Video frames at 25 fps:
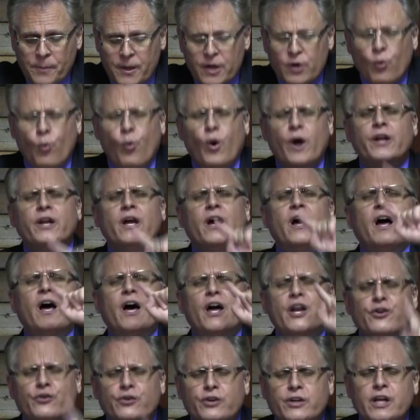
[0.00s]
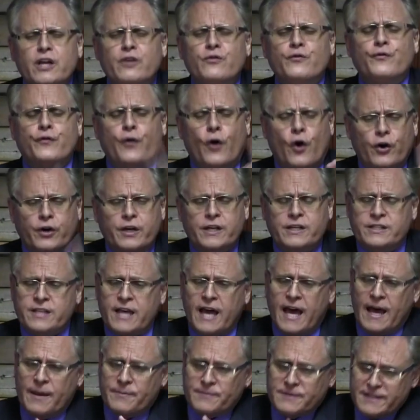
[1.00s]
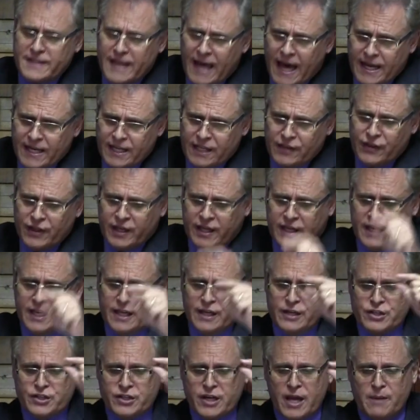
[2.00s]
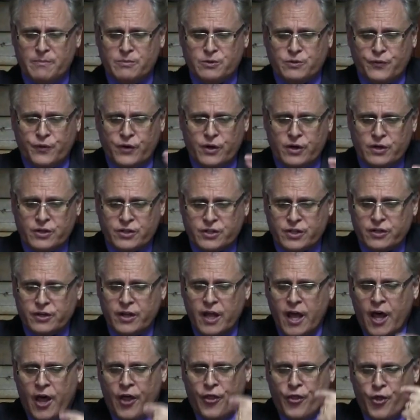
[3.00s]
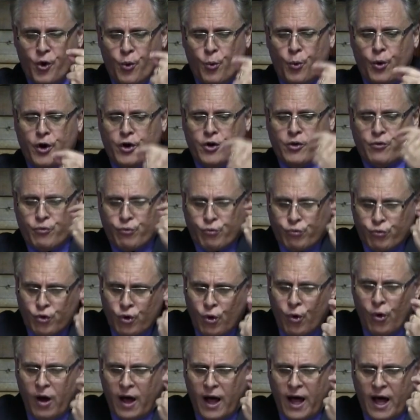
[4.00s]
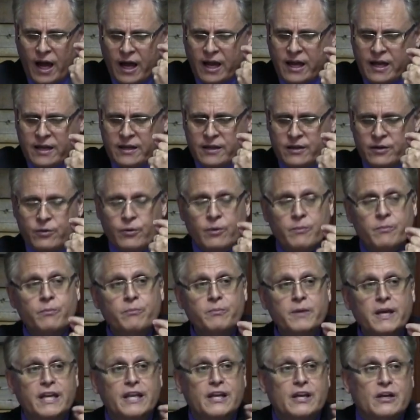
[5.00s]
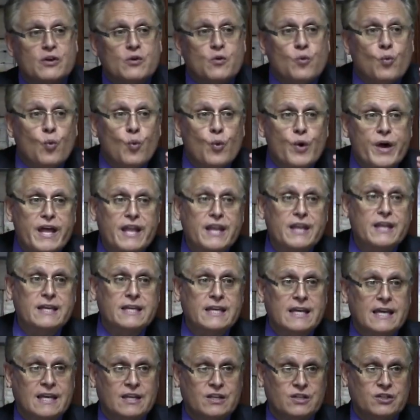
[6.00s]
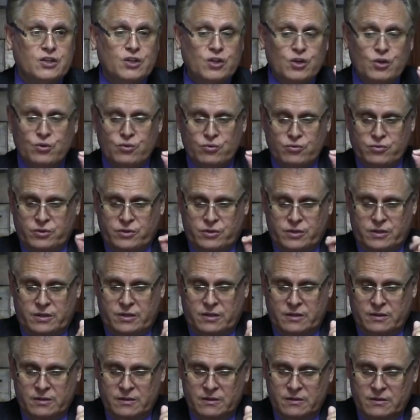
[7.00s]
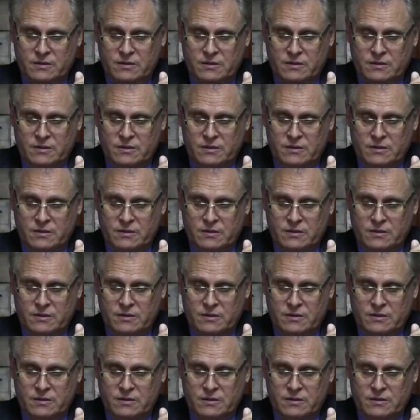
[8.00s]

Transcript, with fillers: But 140 times, not in the King James Version, the word ruach, meaning wind, is used.